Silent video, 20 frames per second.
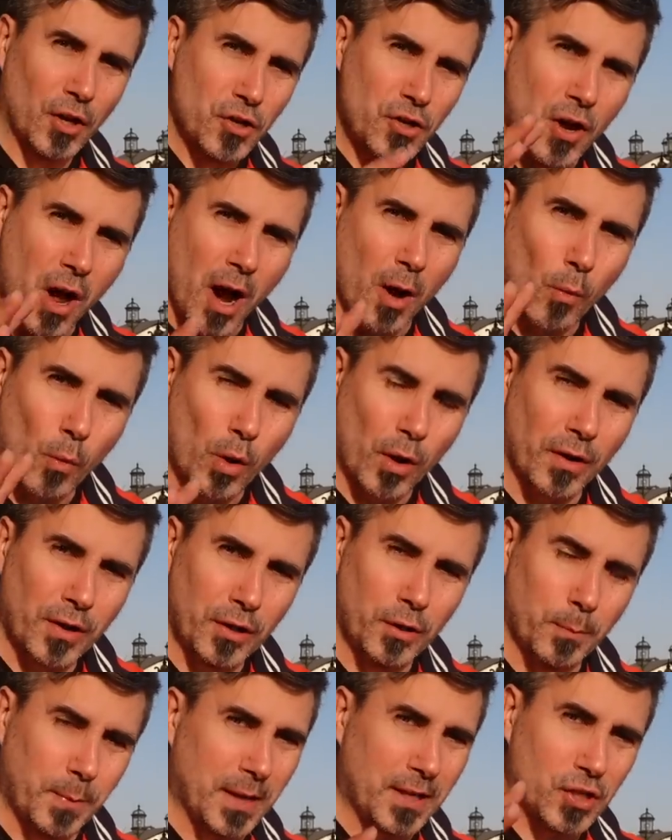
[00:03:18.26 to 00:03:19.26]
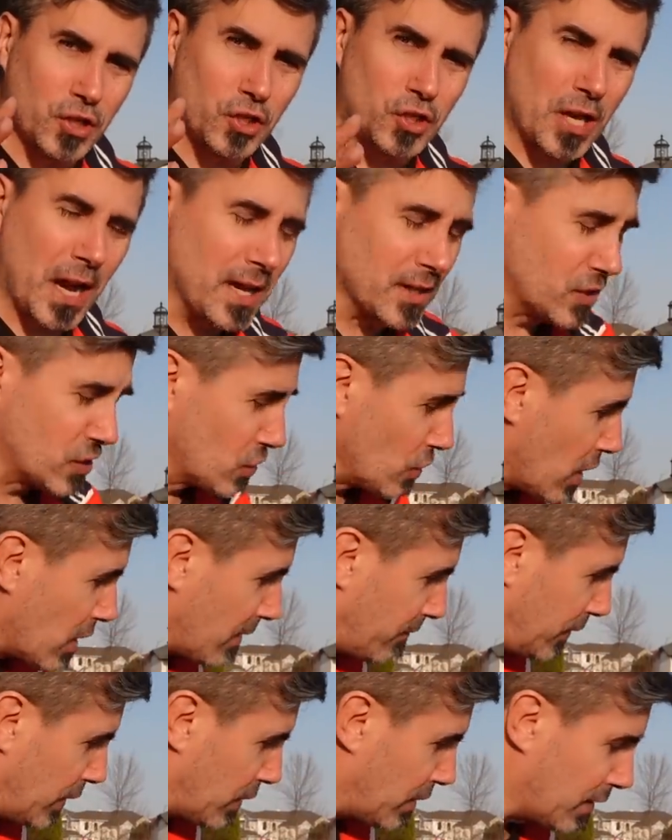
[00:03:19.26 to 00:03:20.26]
not worry you, because chances are
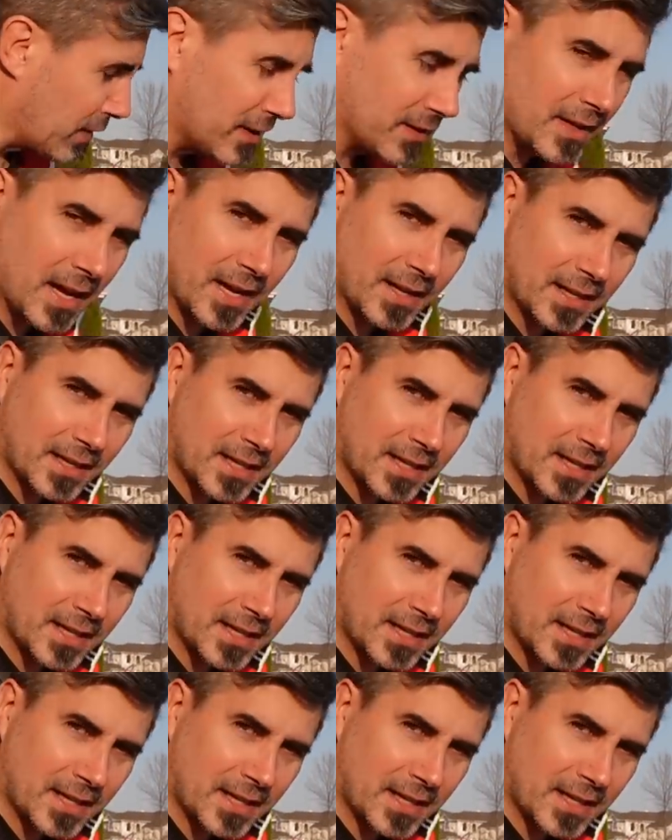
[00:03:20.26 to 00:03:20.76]
if you're hearing that